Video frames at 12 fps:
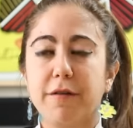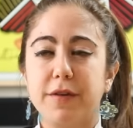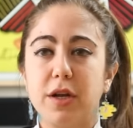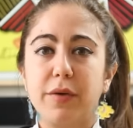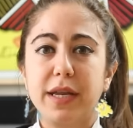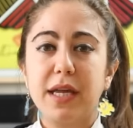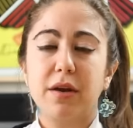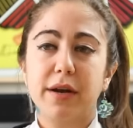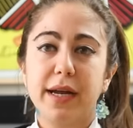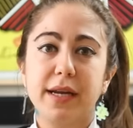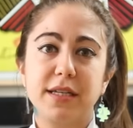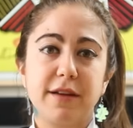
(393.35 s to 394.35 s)
You know, in
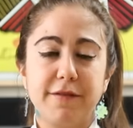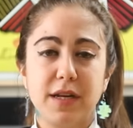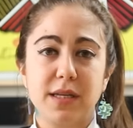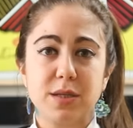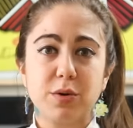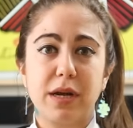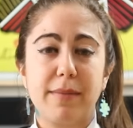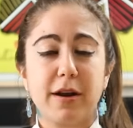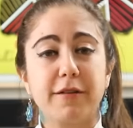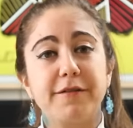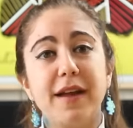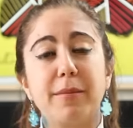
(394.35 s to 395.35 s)
hearing Tiffany's story about
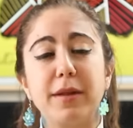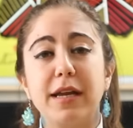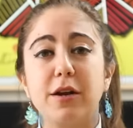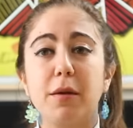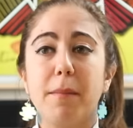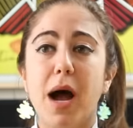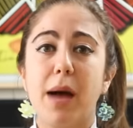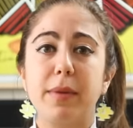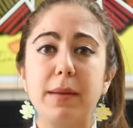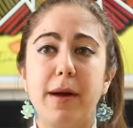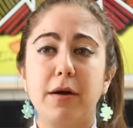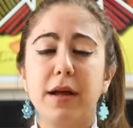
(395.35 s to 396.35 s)
her family and her mom and
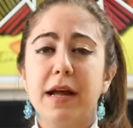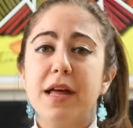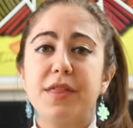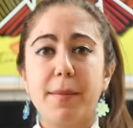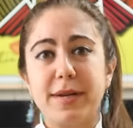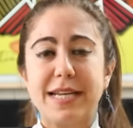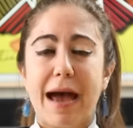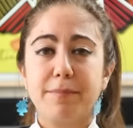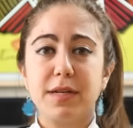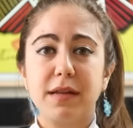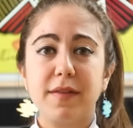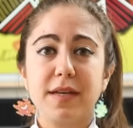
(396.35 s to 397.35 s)
about them
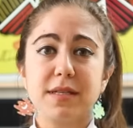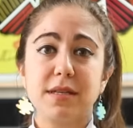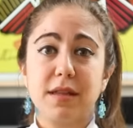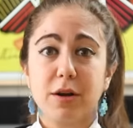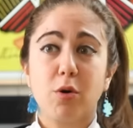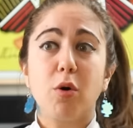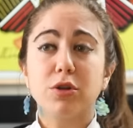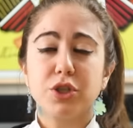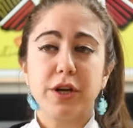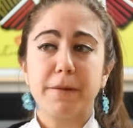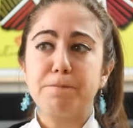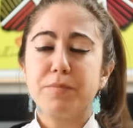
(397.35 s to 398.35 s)
adapting this to their
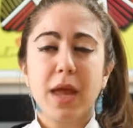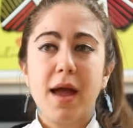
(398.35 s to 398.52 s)
culture,